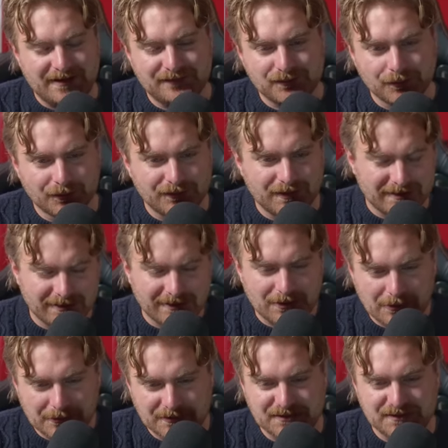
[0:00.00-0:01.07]
And of course,
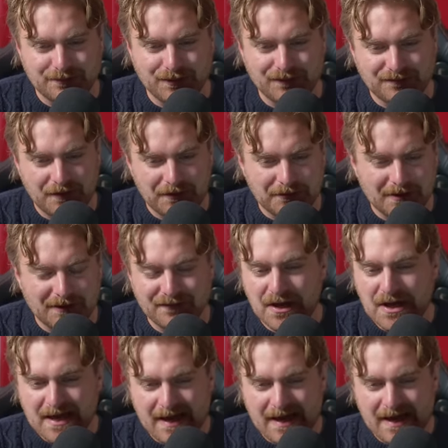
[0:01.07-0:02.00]
unlike Oryx, has put the photograph